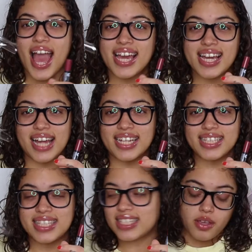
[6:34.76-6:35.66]
Got
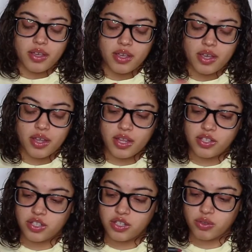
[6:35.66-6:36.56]
it.
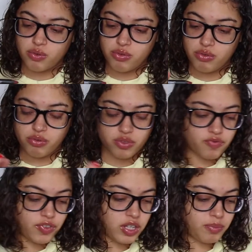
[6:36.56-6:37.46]
Let's just, ooh, it's
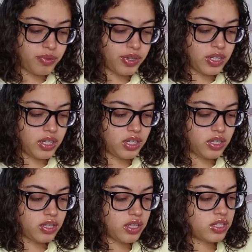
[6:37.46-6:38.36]
really pretty.
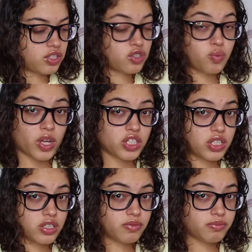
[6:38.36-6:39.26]
Let's just swatch
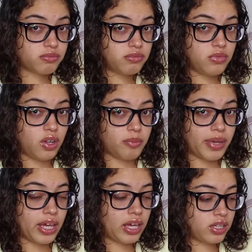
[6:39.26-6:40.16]
this on
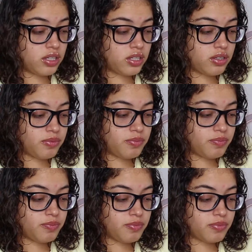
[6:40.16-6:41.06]
my hand.
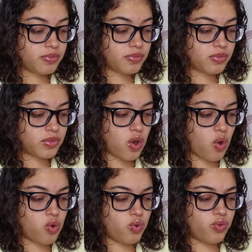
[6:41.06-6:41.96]

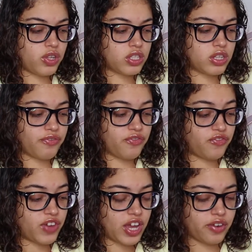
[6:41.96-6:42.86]
Ooh, this is a
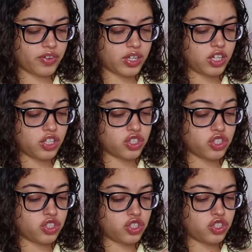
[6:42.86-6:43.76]
very
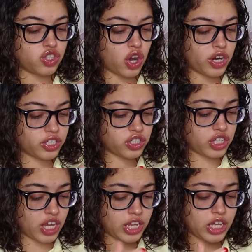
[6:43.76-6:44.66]
dark
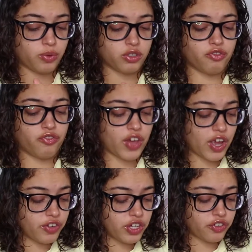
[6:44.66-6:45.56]
shade. It was
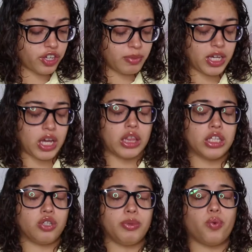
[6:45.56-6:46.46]
very creamy. A
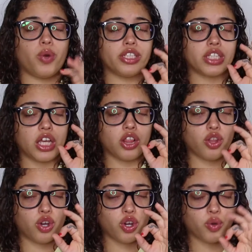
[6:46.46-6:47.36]
little bit went a
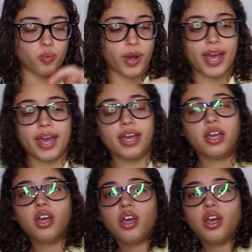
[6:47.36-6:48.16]
long way.